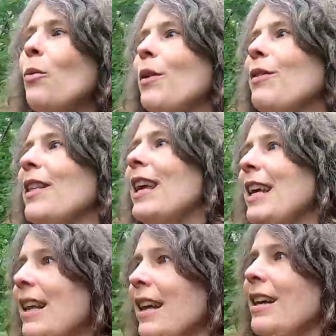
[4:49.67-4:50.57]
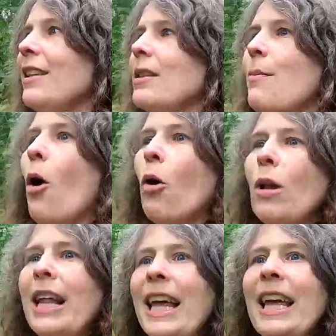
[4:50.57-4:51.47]
We've seen some
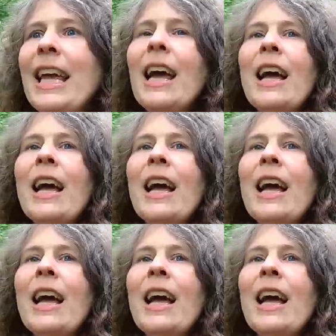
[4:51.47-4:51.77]
holly,